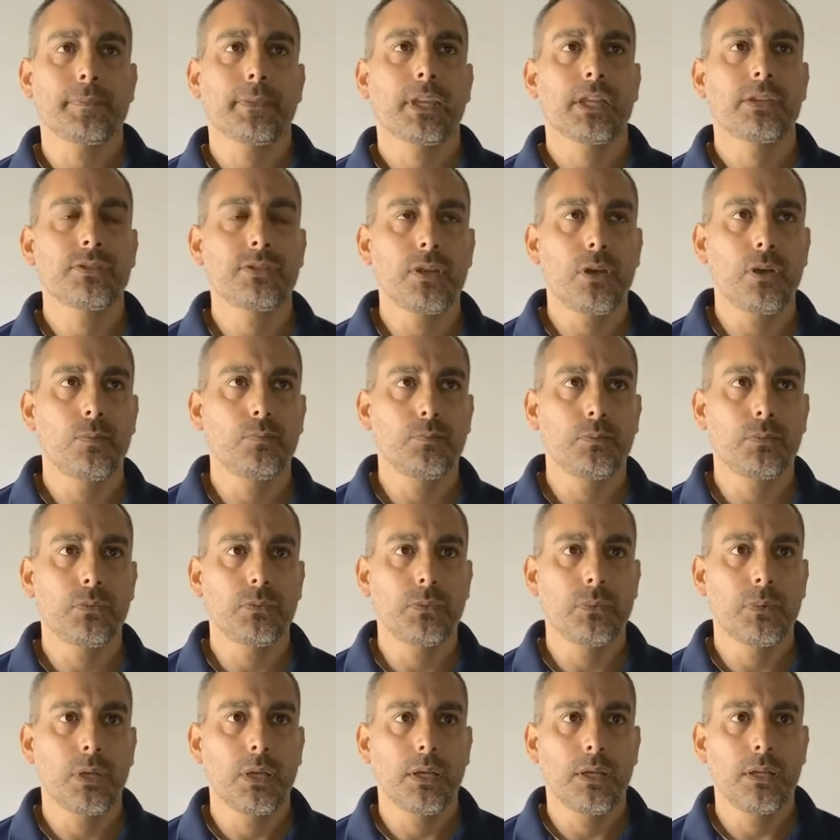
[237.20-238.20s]
So
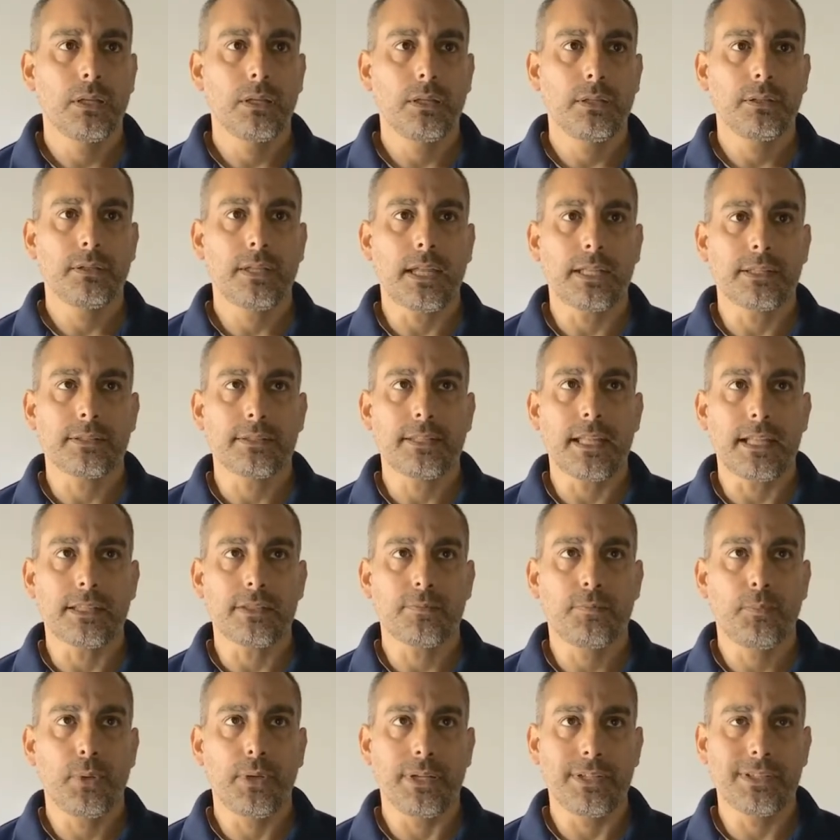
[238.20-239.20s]
that's
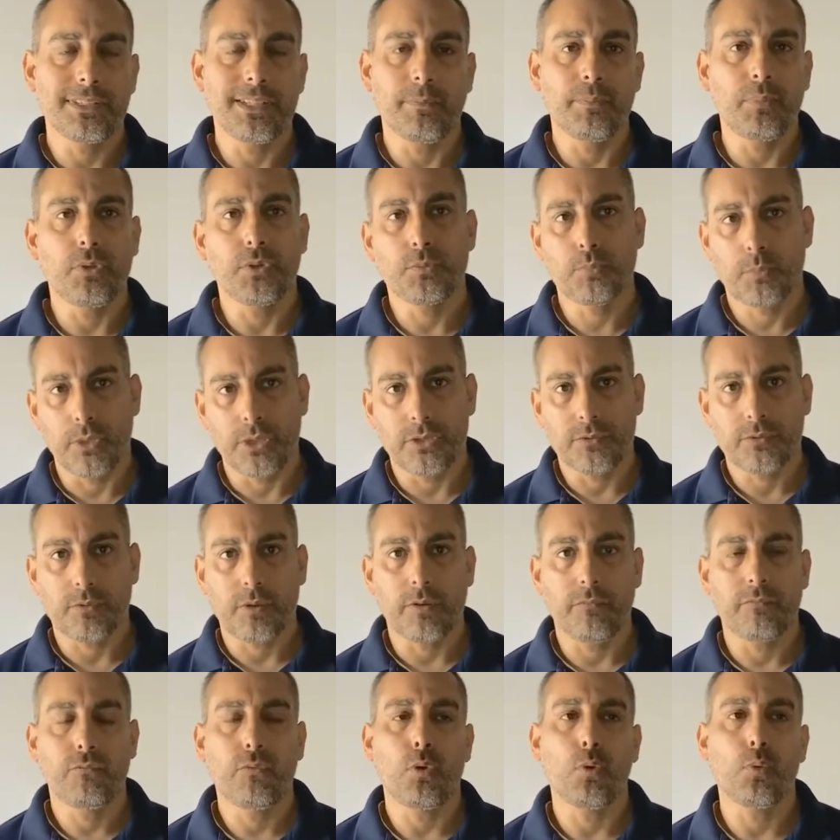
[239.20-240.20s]
pretty simple. It's pretty
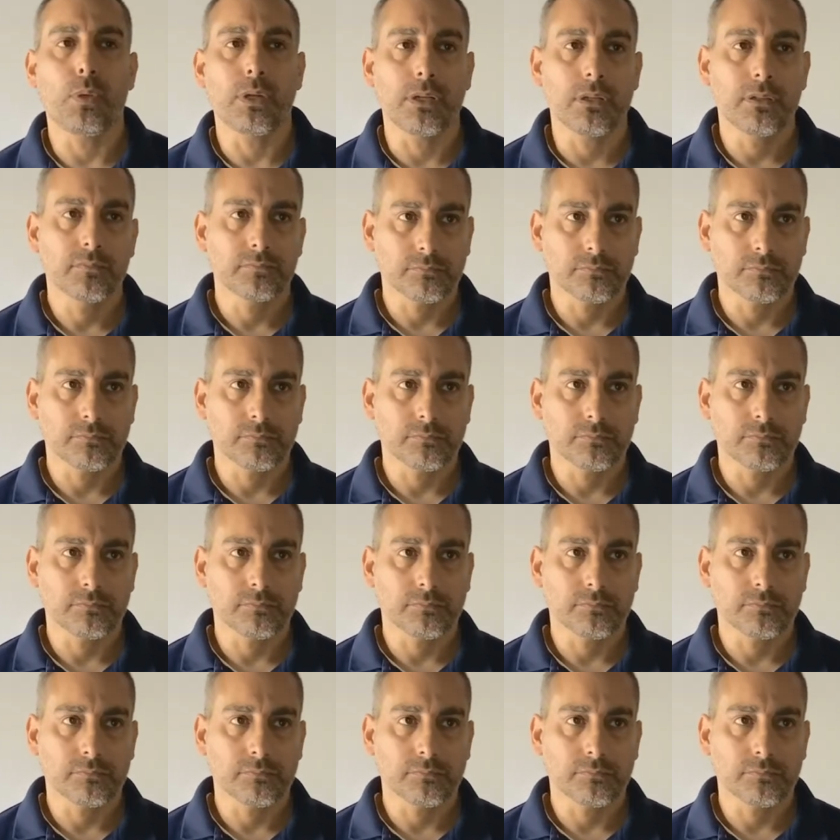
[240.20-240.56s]
straightforward.